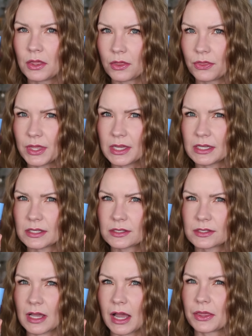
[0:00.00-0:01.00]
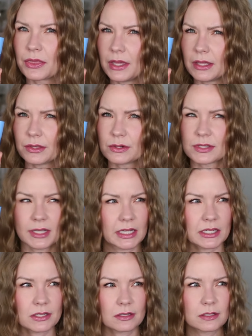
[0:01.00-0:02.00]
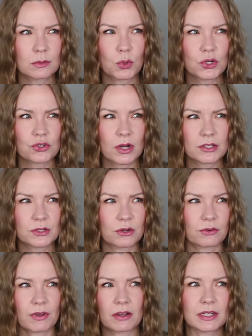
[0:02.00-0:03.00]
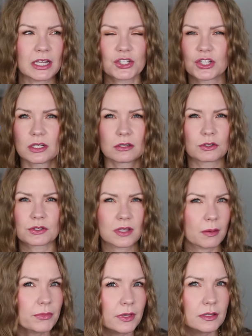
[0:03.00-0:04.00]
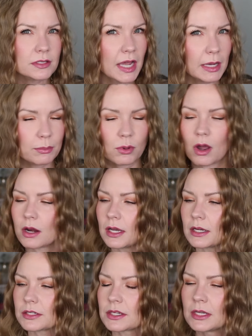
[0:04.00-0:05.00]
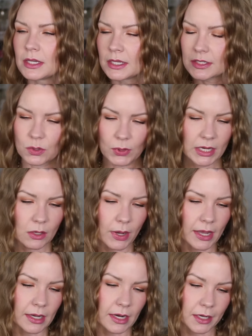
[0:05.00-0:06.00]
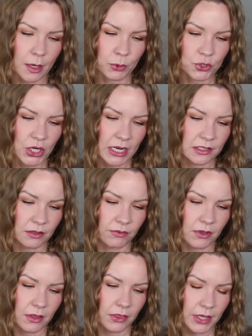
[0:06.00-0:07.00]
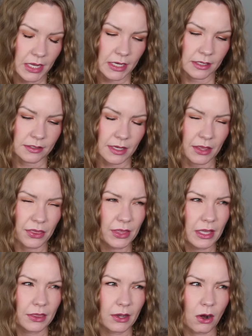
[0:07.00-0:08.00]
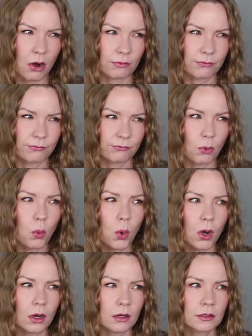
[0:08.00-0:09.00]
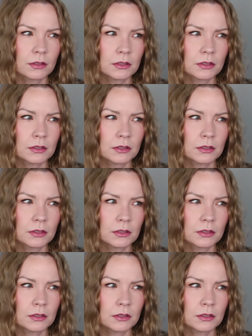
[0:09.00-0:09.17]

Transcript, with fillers: this, I think there's like a tinted moisturizer or foundation or something type product. So anyway, I got a couple shades of these. I think there are four